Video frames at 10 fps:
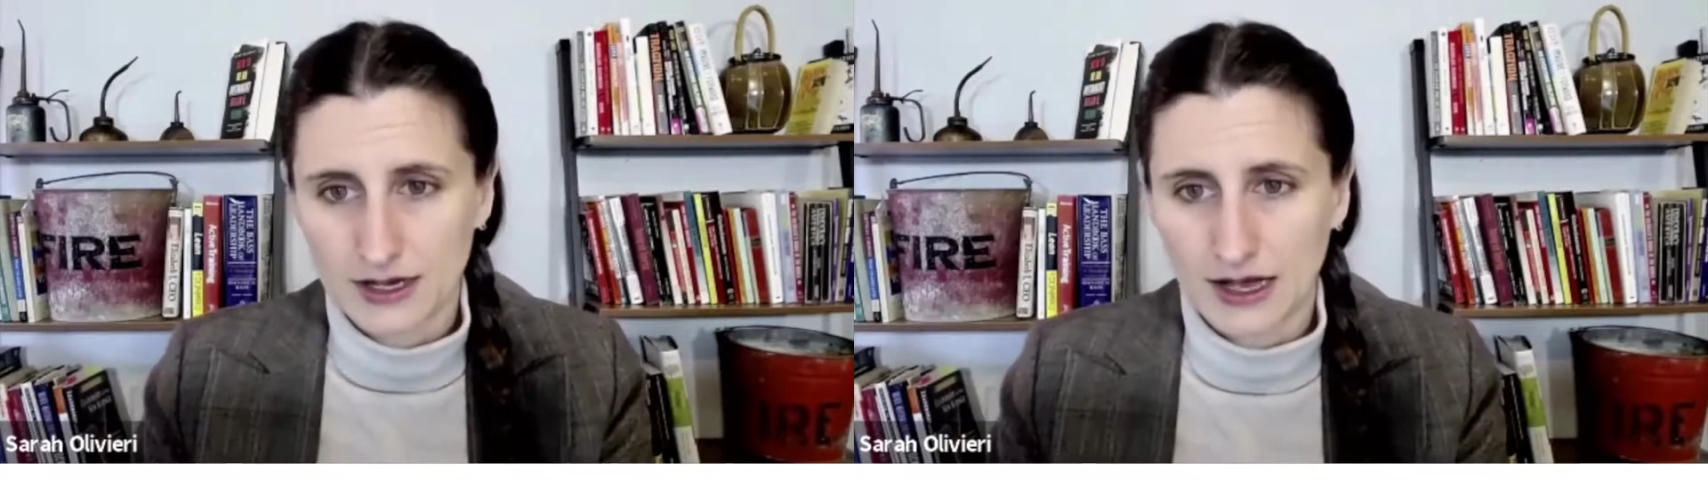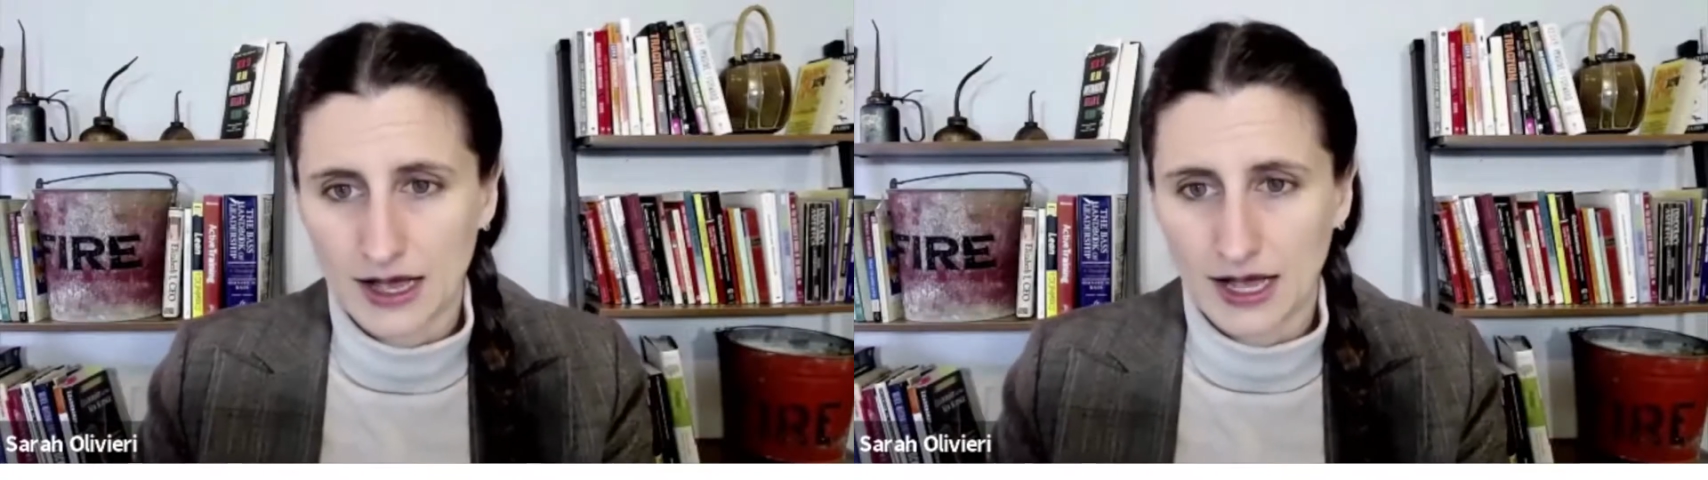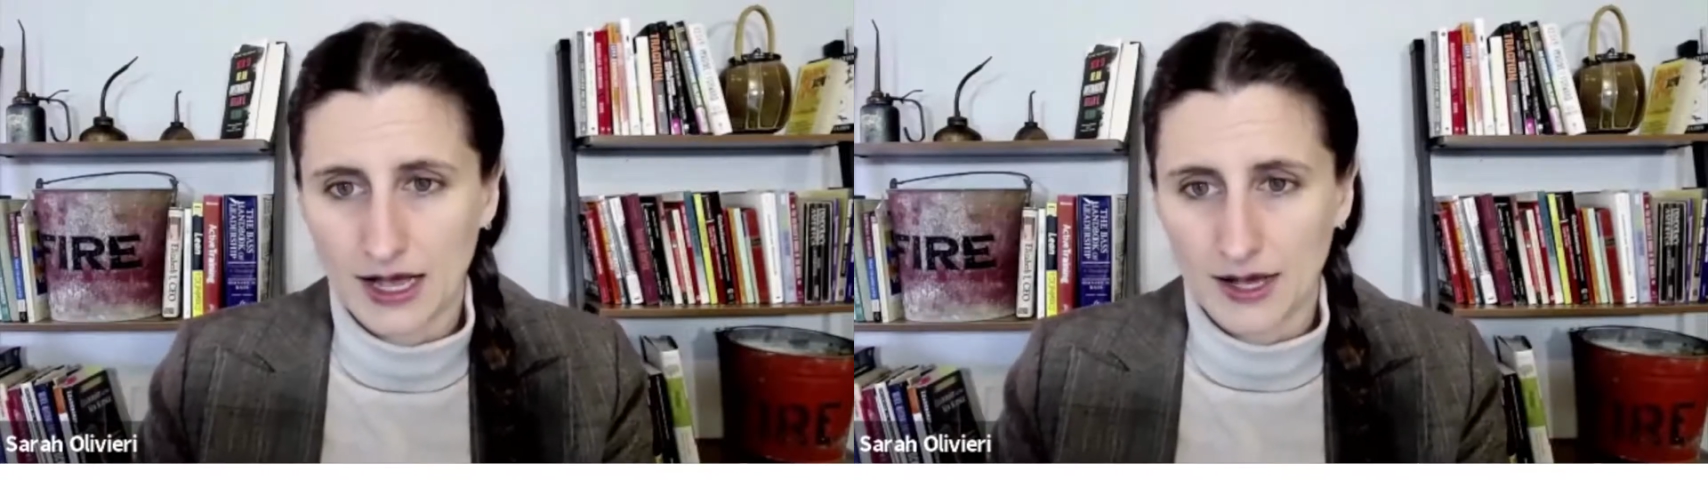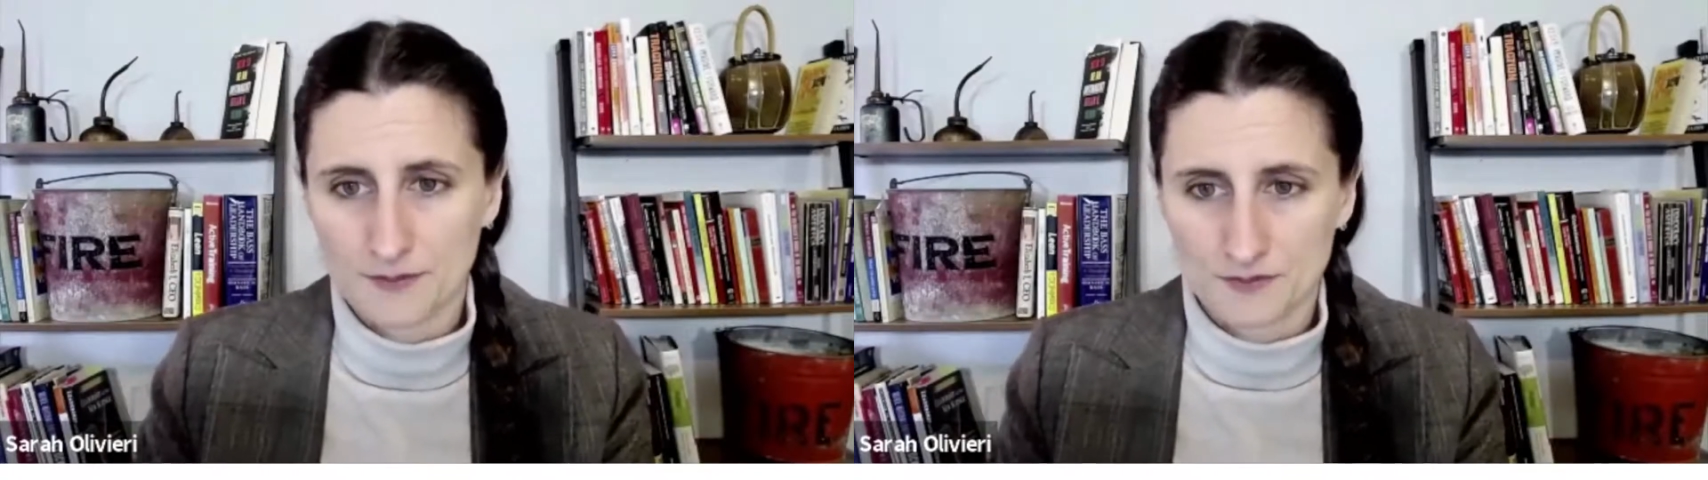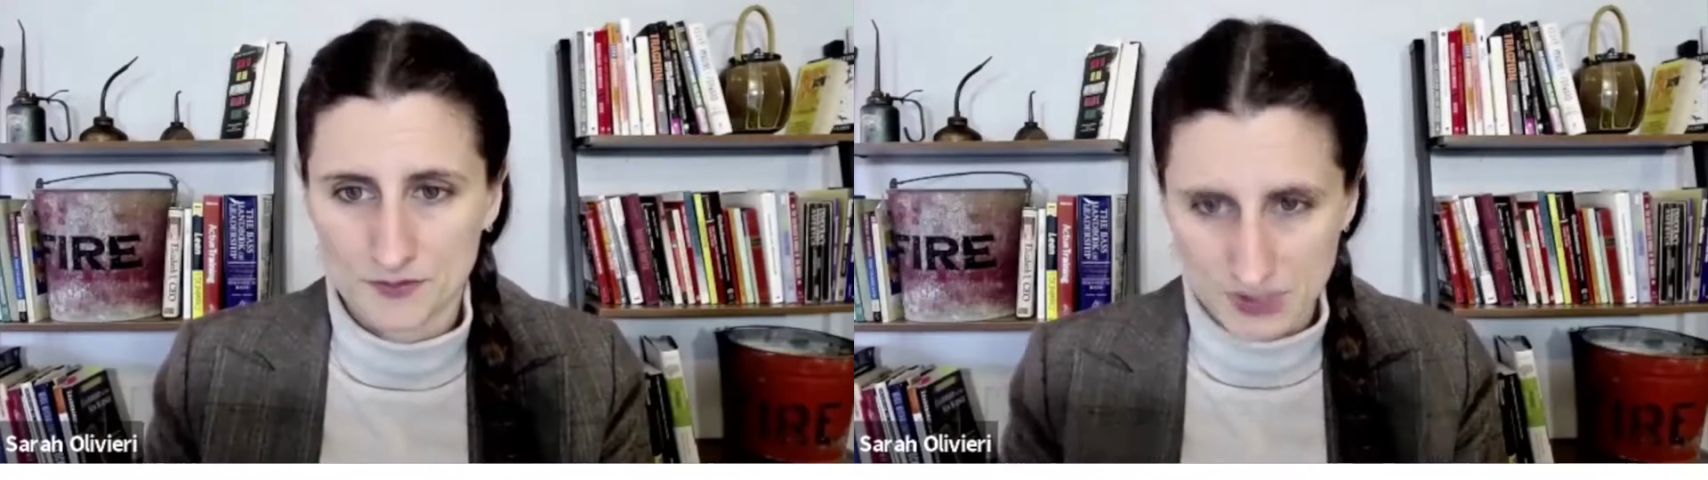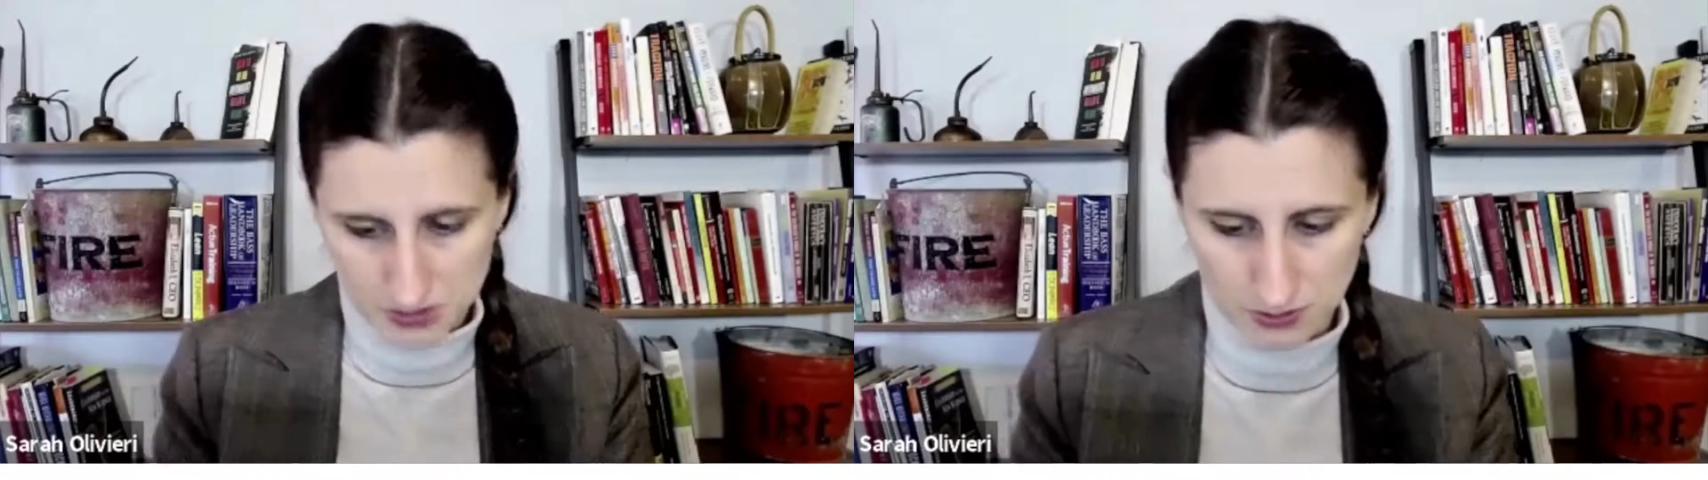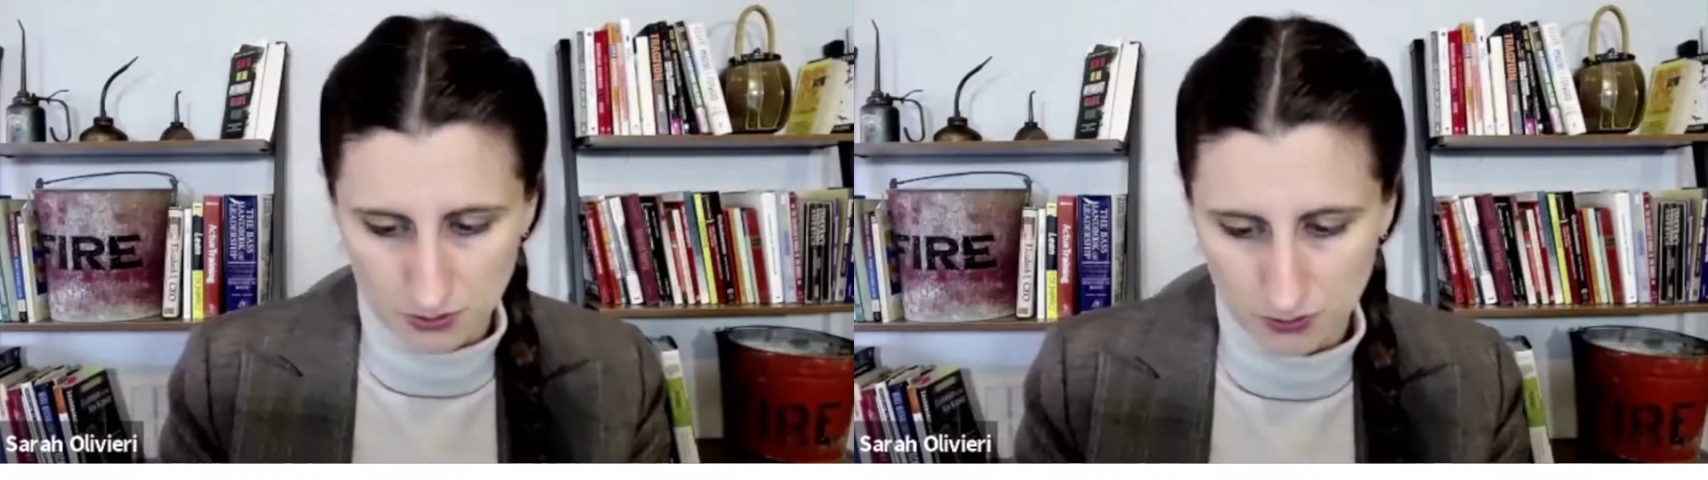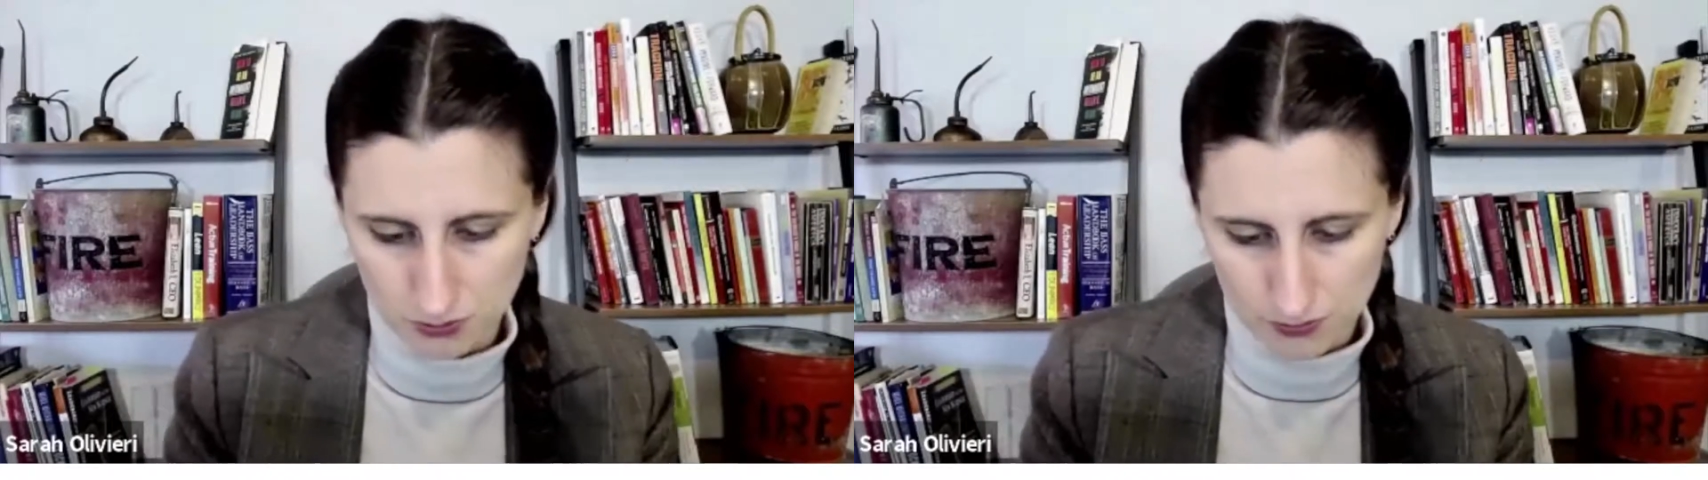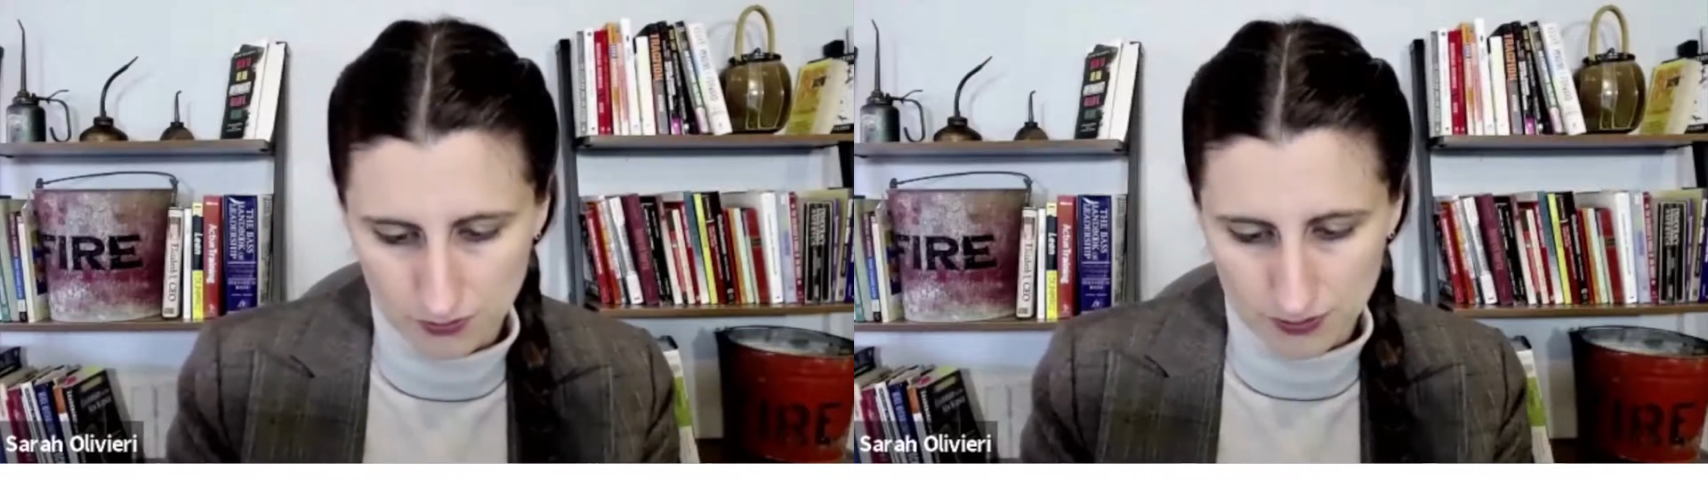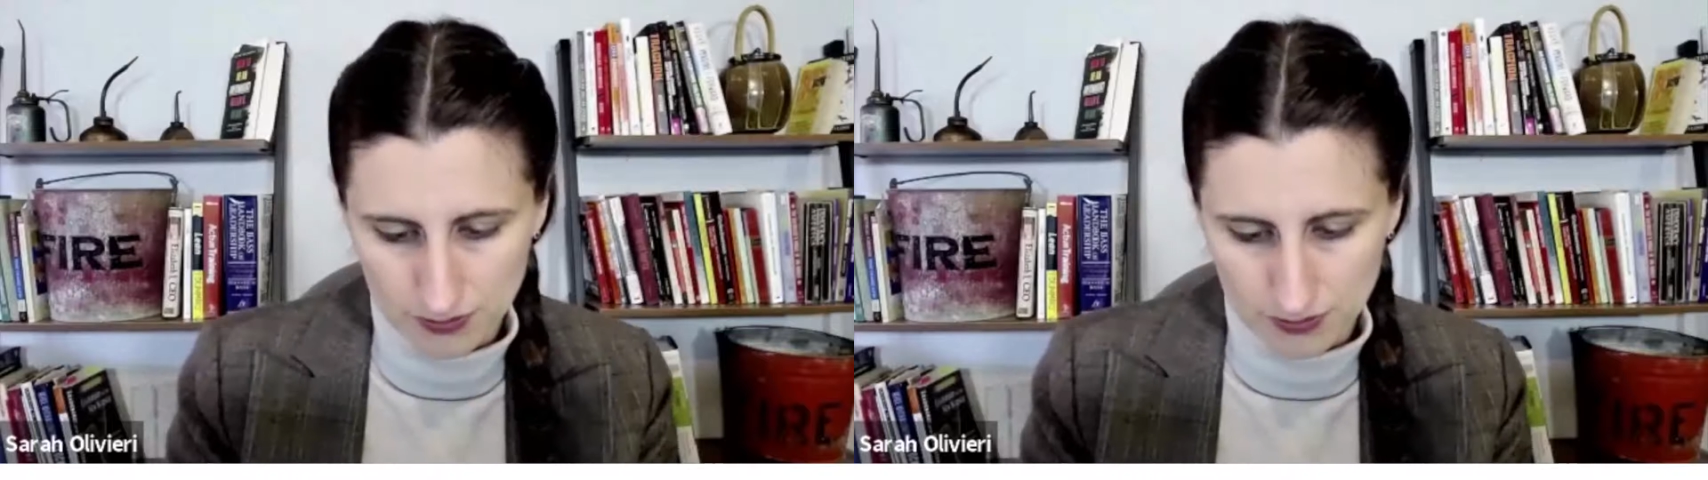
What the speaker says: So